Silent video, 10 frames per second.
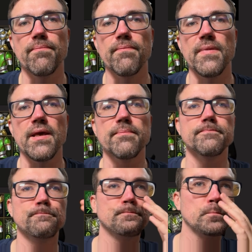Yeah,
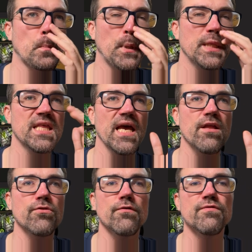in the
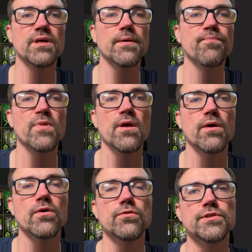end of the
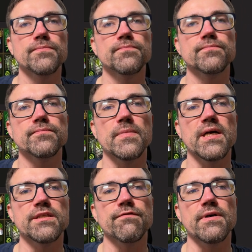good
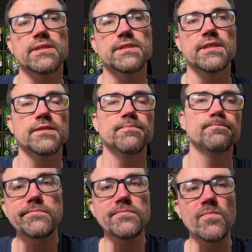artifact sets.
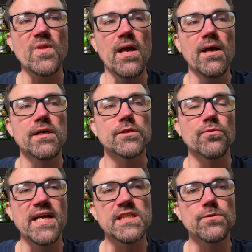So
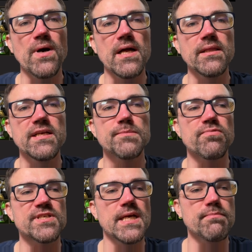next one is
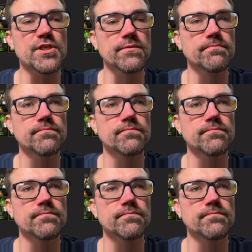Perception.